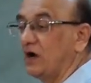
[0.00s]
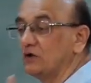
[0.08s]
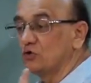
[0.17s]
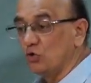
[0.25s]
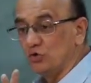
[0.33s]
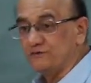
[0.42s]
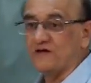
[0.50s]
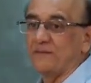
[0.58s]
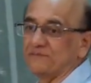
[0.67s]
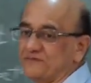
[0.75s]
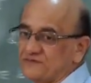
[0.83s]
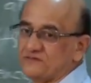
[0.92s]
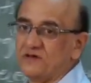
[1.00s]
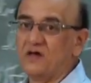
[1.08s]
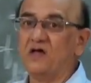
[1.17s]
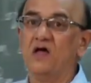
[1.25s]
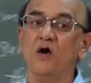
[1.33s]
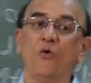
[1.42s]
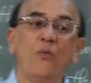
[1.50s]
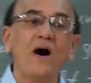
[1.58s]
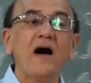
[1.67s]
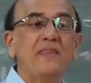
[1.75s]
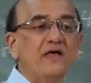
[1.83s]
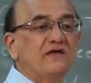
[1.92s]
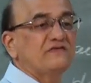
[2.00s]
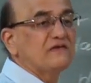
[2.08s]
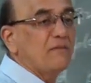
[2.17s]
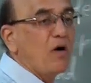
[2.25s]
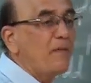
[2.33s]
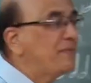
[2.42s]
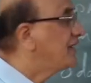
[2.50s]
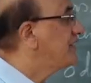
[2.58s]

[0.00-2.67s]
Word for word: two sums, one sum of the